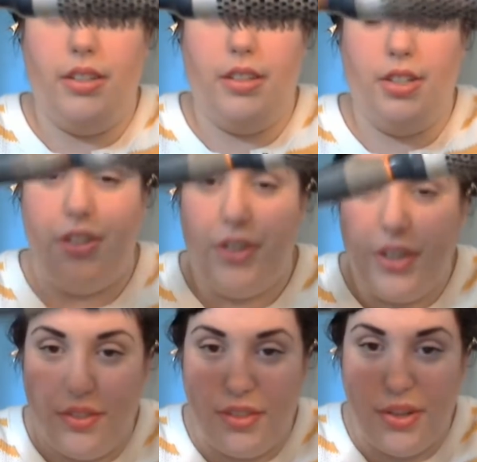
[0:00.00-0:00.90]
I shouldn't have
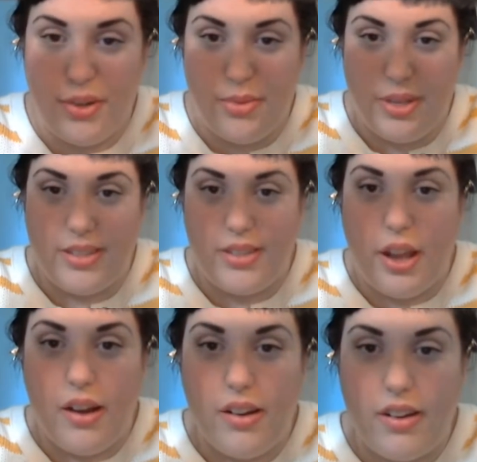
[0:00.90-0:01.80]
done the video. I'm like,
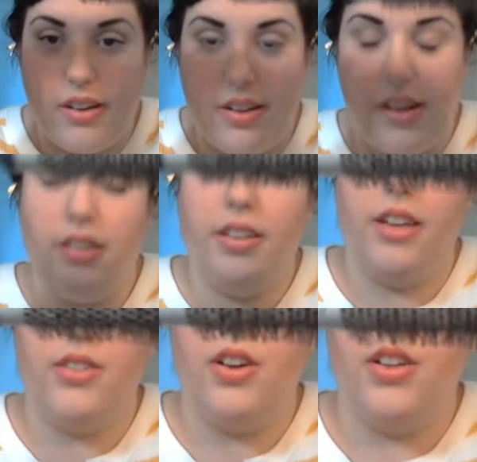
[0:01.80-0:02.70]
I can't talk.